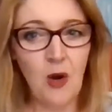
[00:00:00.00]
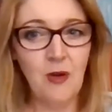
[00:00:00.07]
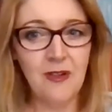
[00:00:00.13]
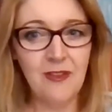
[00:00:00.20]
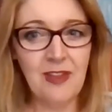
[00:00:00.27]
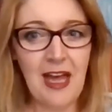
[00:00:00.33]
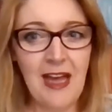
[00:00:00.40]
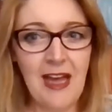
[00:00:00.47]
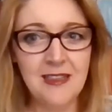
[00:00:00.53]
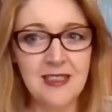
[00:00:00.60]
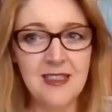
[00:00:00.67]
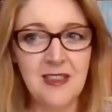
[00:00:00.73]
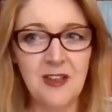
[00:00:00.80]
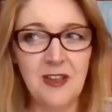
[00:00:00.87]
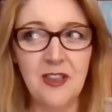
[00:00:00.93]
of that.
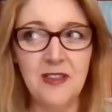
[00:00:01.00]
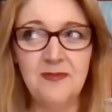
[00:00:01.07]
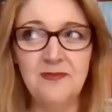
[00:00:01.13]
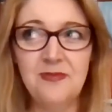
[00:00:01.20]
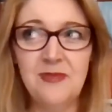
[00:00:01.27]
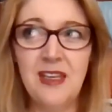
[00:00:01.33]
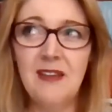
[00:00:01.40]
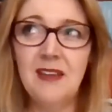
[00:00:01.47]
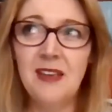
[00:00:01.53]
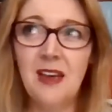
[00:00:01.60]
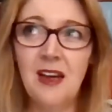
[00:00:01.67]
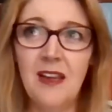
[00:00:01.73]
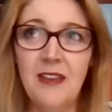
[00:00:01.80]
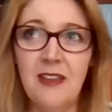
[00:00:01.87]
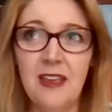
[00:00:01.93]
So that,
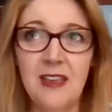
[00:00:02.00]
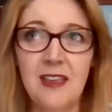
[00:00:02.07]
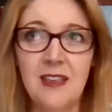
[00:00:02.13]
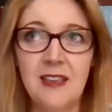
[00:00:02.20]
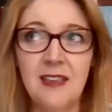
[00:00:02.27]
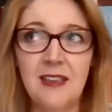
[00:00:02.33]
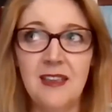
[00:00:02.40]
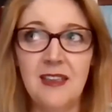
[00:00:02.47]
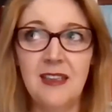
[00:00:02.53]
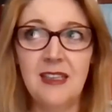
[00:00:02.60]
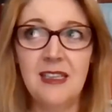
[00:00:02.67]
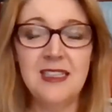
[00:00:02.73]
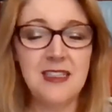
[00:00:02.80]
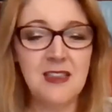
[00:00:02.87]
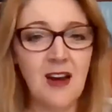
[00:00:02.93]
I think,
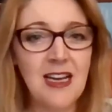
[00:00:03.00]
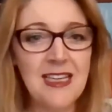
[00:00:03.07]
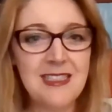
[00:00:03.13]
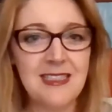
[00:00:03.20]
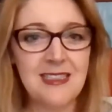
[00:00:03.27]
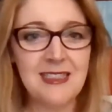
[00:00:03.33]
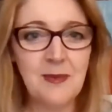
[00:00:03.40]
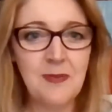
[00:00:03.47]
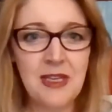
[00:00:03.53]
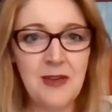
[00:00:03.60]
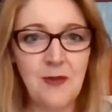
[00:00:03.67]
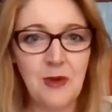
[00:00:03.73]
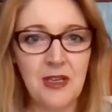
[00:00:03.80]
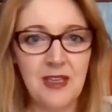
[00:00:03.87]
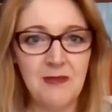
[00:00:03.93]
is nice and
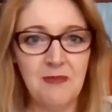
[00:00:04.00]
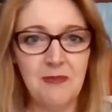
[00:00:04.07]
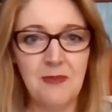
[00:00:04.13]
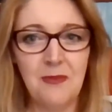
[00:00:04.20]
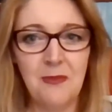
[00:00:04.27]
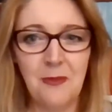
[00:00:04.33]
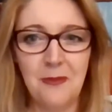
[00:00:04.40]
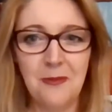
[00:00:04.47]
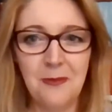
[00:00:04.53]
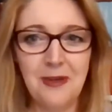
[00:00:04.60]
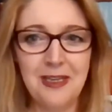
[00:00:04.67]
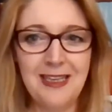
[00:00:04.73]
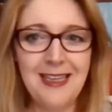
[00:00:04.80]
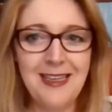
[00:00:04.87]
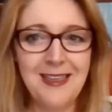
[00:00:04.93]
something we
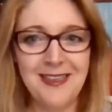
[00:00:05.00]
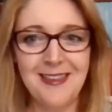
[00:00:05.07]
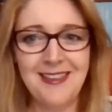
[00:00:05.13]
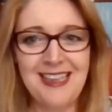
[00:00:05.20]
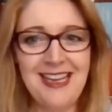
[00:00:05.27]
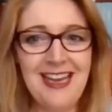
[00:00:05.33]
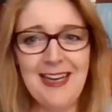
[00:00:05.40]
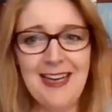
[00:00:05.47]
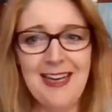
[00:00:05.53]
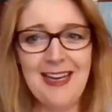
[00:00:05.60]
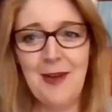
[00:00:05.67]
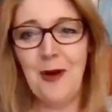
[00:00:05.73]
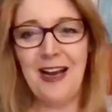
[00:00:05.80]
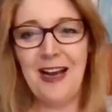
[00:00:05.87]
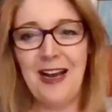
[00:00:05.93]
needed
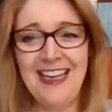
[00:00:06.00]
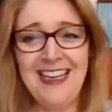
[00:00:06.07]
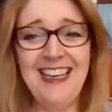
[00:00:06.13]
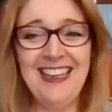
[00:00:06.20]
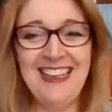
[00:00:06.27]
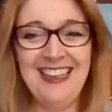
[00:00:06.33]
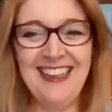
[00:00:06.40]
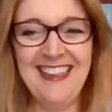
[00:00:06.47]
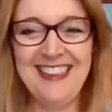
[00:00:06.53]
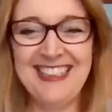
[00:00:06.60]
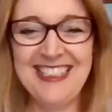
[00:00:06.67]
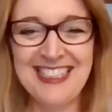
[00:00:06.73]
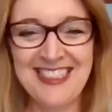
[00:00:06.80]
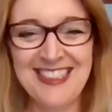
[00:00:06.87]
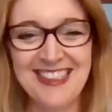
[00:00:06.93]
anyway.
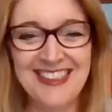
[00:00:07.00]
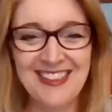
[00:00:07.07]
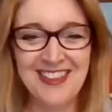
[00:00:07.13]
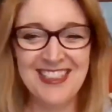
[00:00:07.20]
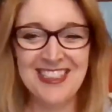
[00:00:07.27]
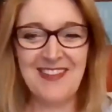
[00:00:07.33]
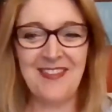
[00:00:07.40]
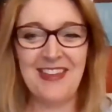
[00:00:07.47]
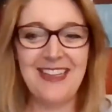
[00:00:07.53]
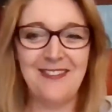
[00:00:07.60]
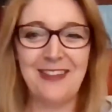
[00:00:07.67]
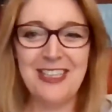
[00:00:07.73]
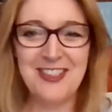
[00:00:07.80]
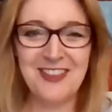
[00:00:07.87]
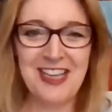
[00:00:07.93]
It's not something
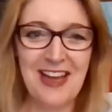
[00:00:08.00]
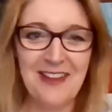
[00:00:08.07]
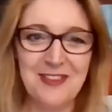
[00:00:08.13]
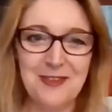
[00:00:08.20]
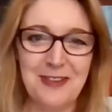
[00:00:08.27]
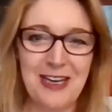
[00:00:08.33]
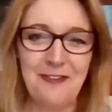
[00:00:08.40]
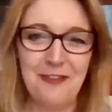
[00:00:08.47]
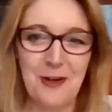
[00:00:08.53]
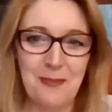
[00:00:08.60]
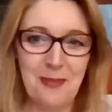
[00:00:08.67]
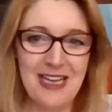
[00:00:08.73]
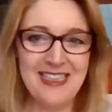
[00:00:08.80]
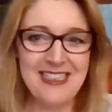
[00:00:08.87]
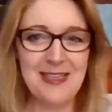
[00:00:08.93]
we should have to wait for a
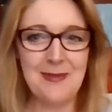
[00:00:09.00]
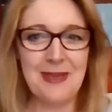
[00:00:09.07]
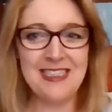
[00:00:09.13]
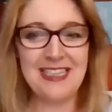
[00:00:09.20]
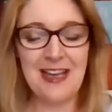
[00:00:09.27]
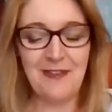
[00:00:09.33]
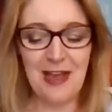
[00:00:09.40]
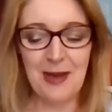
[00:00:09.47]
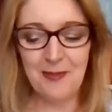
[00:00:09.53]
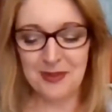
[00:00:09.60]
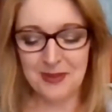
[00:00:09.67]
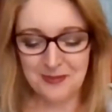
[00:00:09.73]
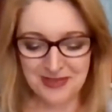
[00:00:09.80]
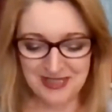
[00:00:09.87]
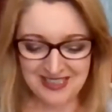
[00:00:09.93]
pandemic to have
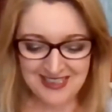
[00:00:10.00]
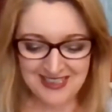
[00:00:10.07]
happen. But